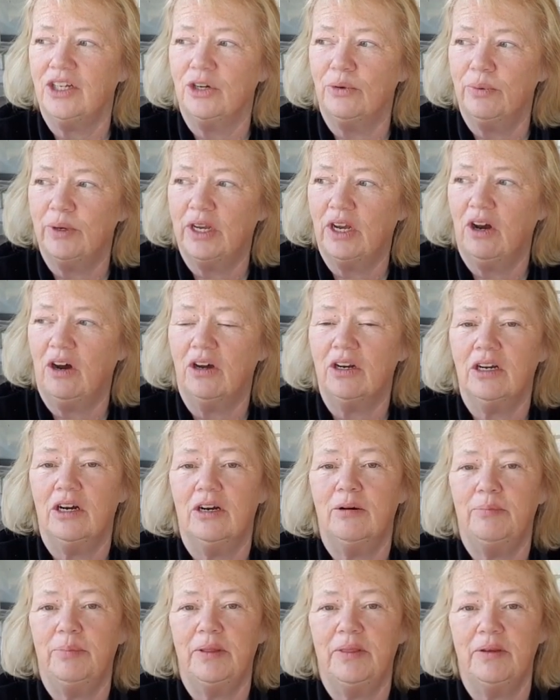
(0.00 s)
we caught
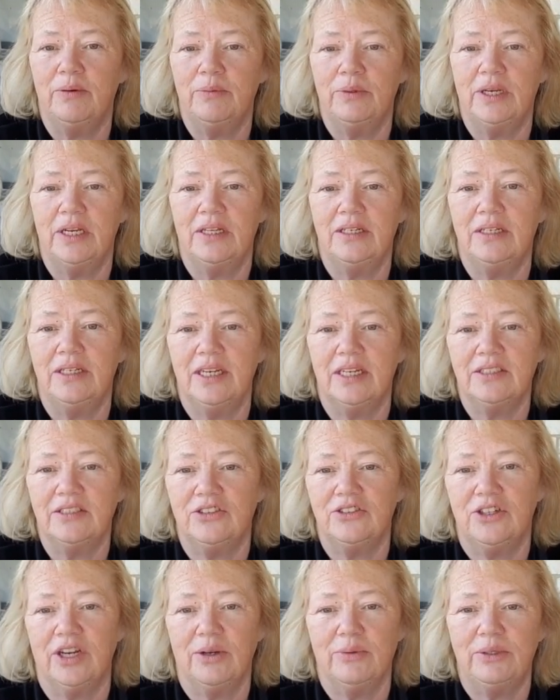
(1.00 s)
up, and then
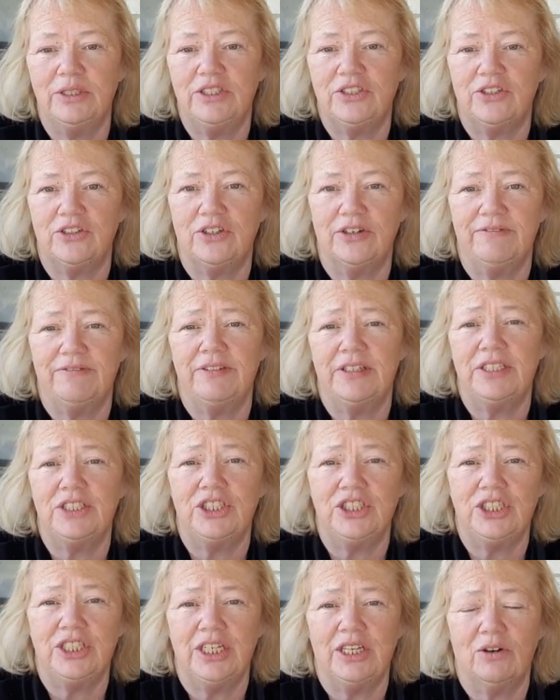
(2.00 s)
yesterday we started
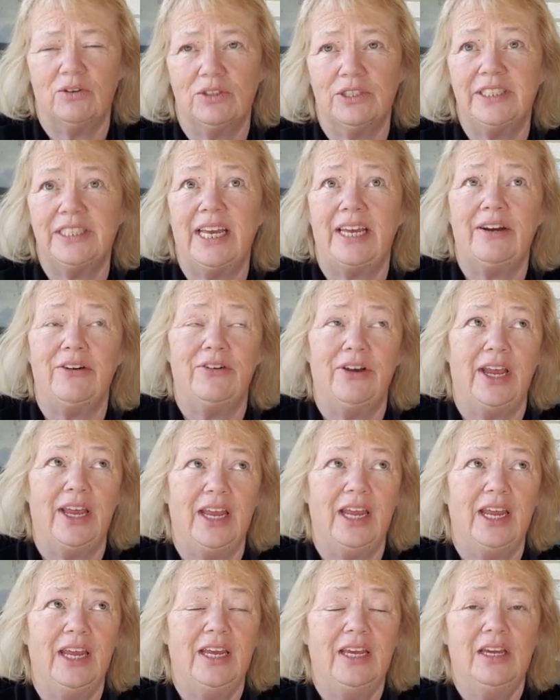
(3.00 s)
finishing, or Saturday,